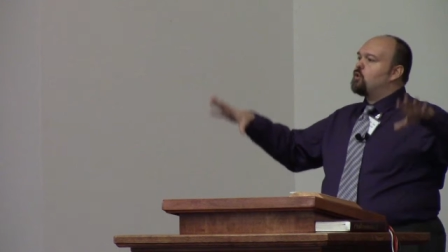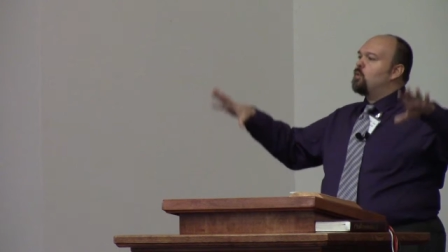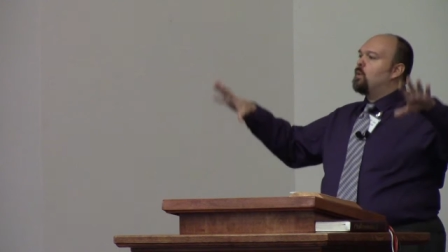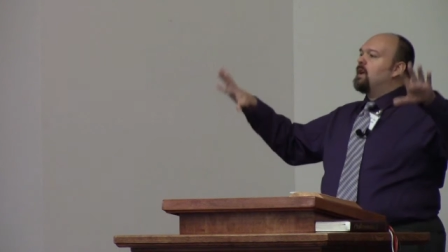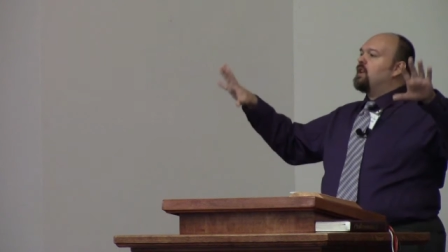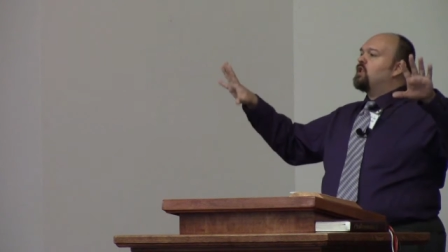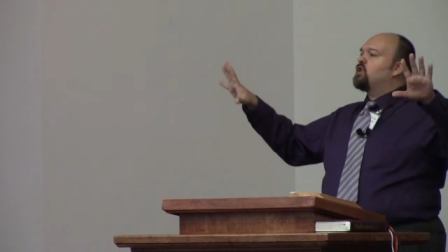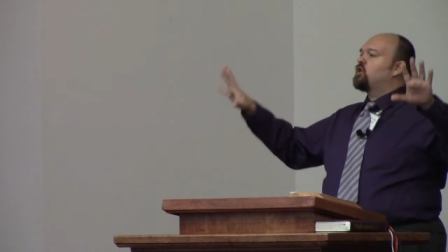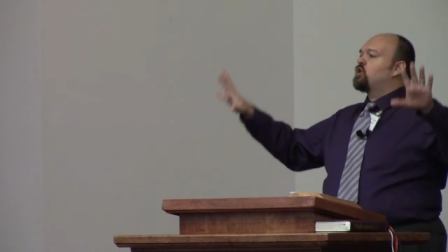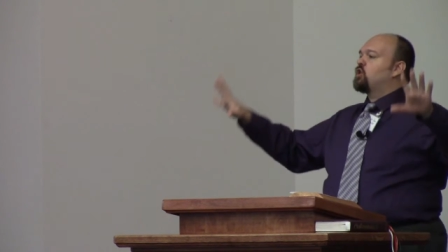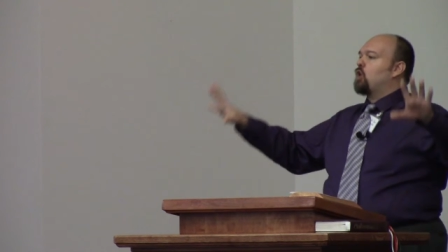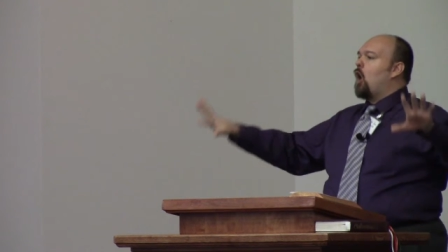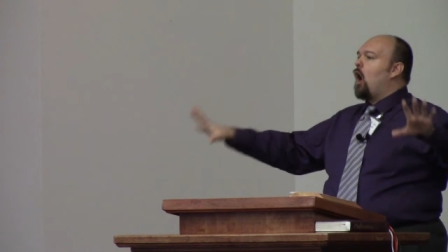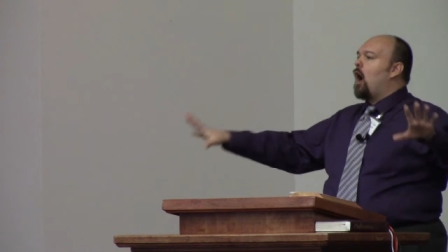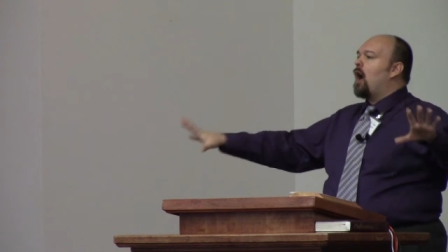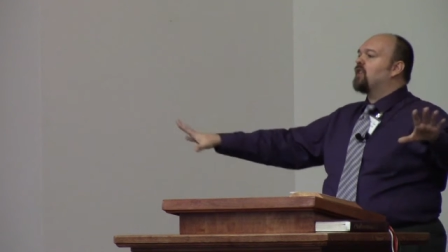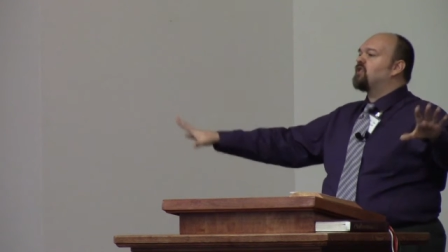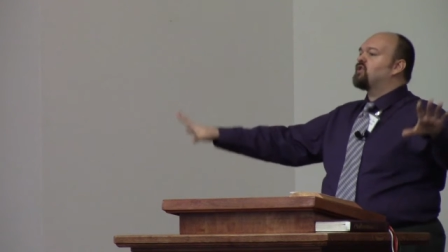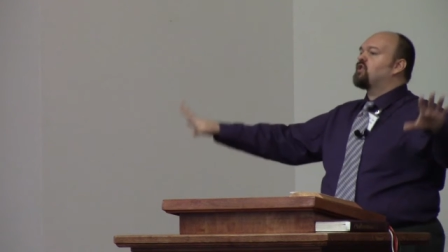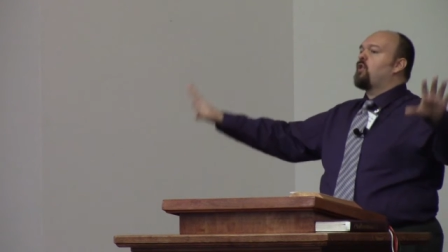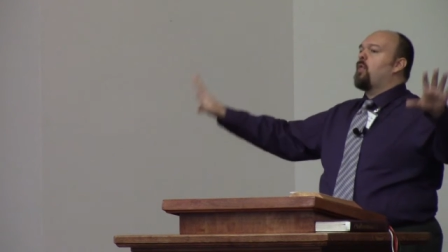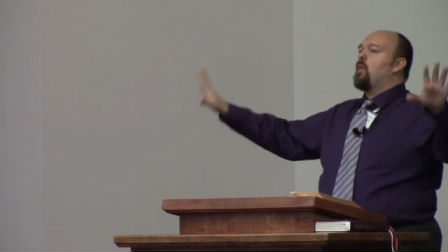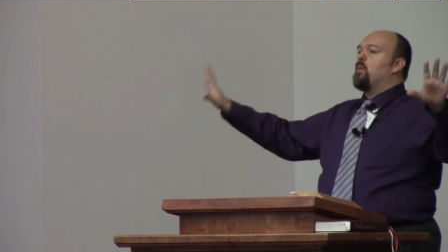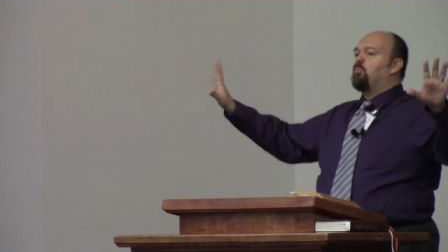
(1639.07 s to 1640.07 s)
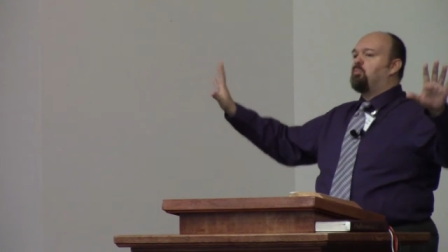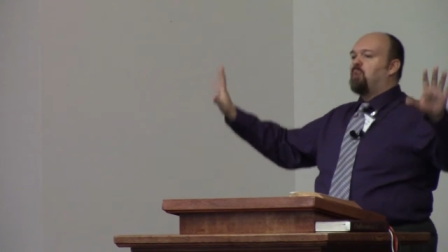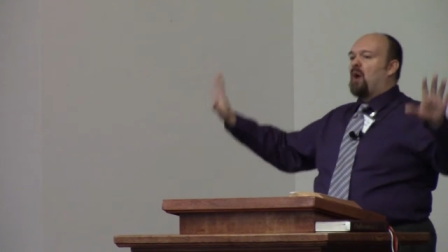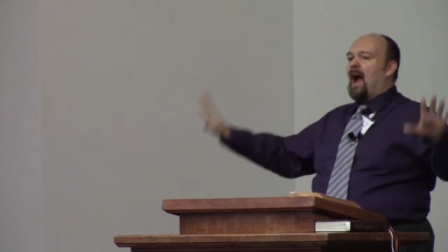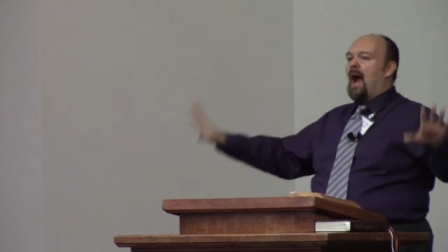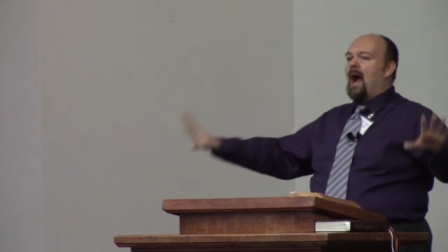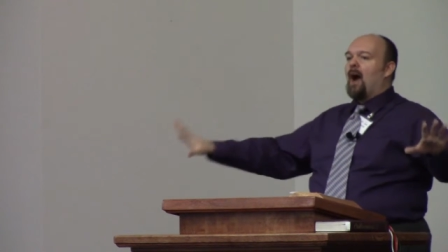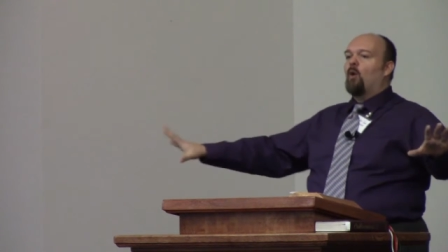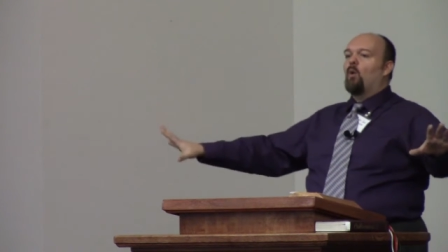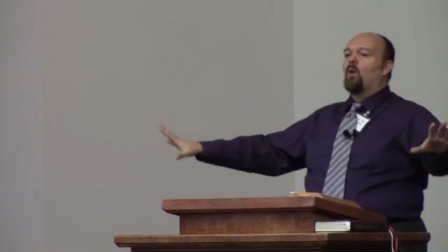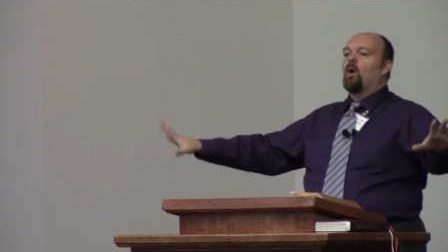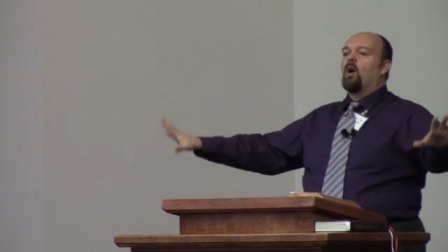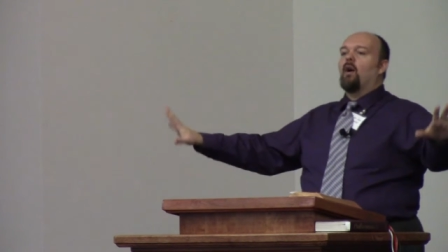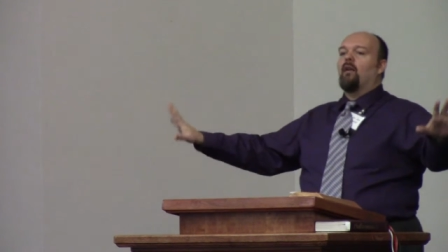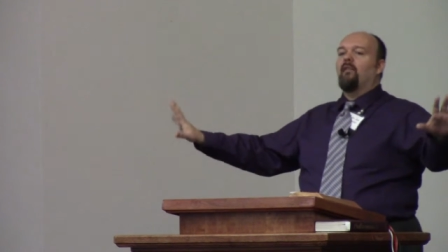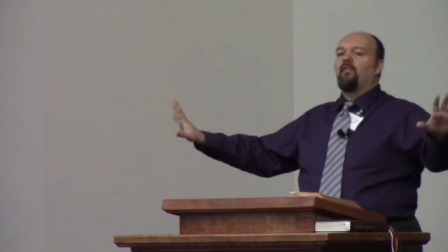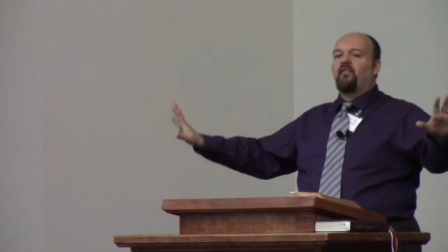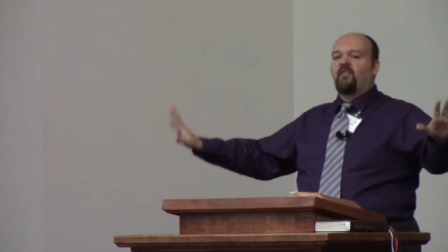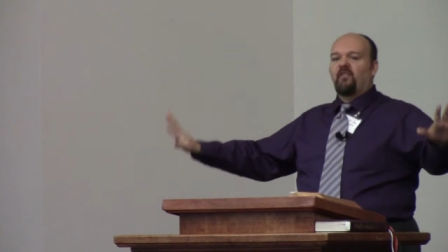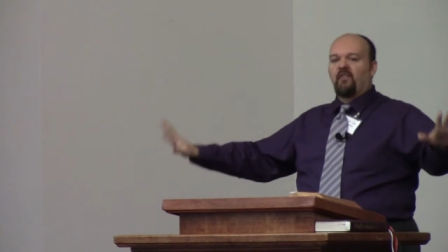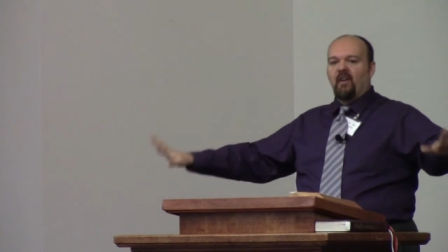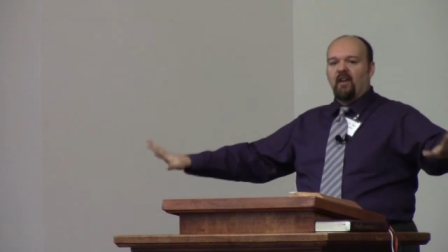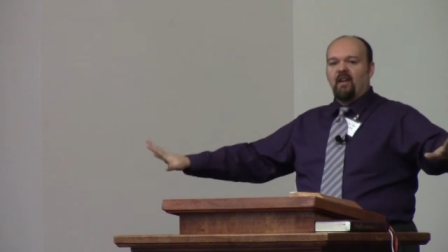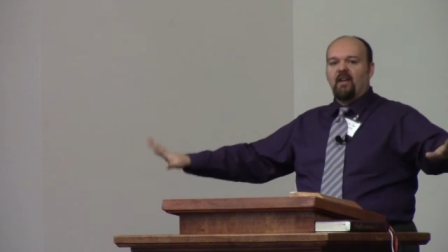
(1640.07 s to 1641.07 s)
to exhaust the power of
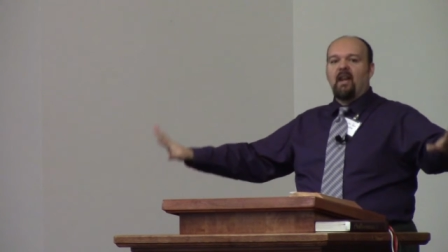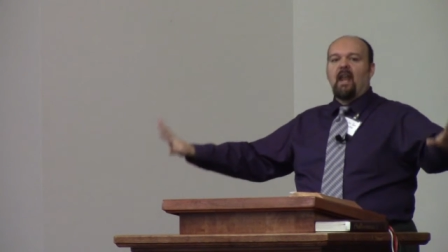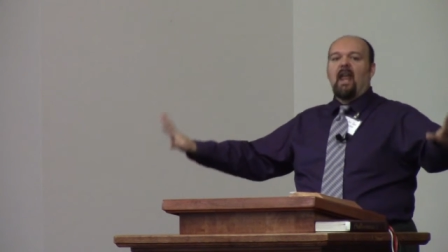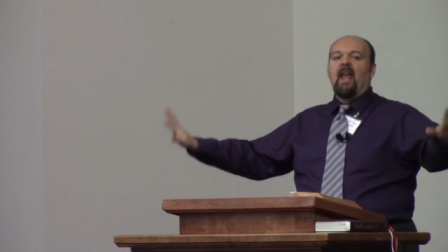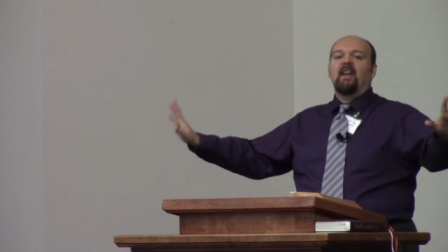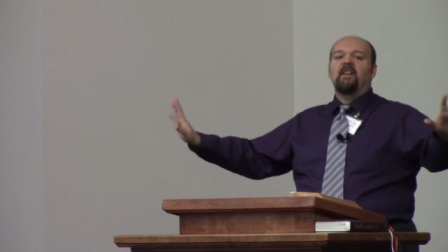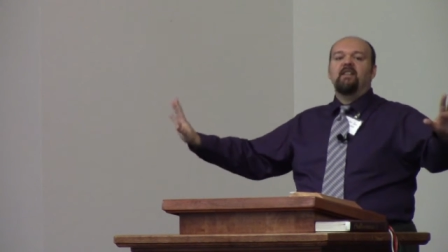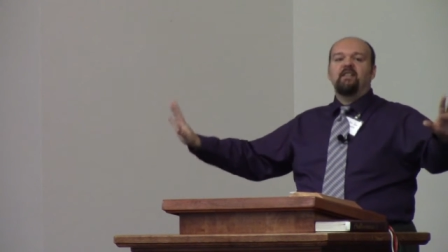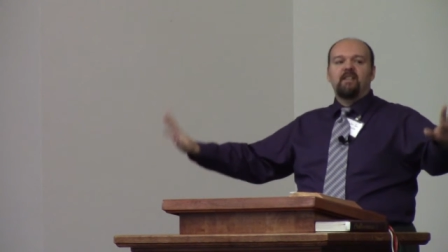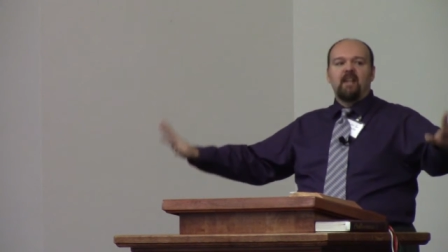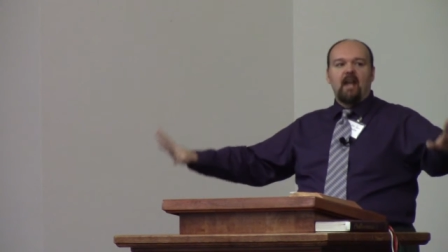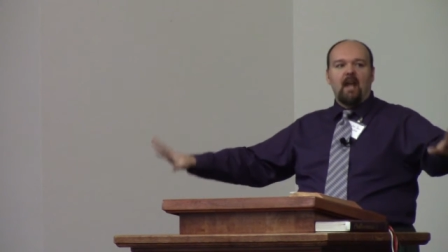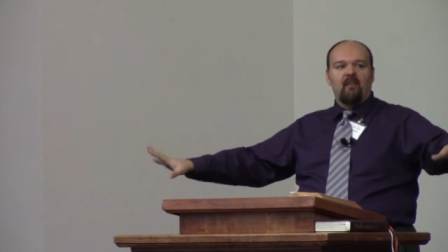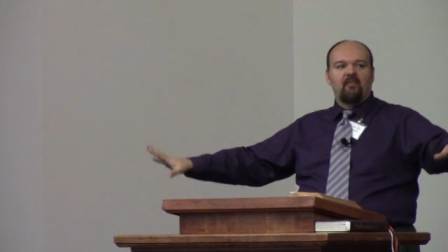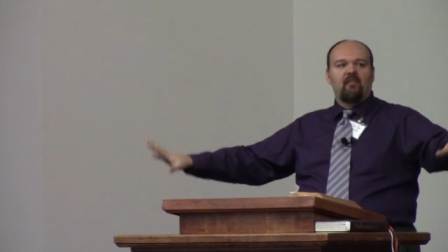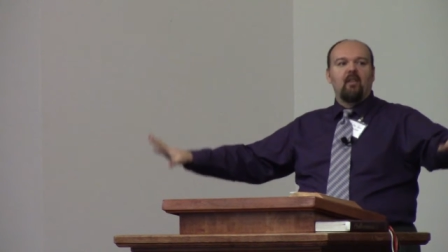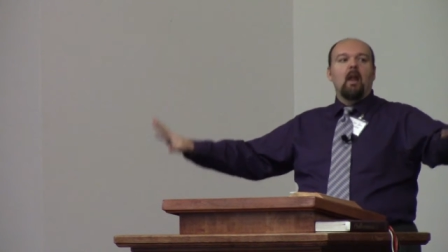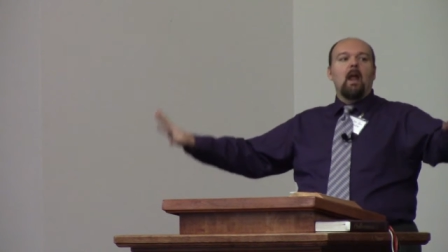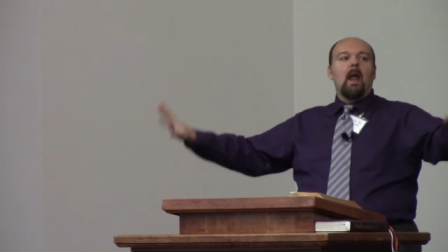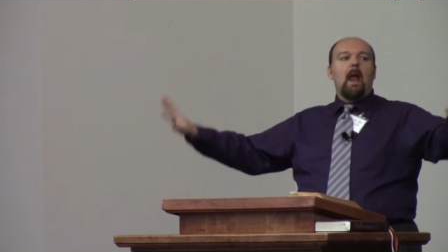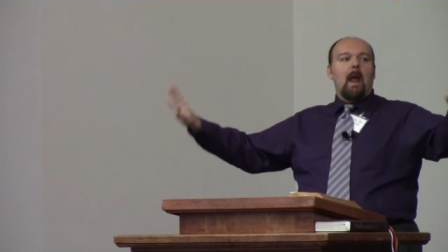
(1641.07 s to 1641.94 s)
sin and death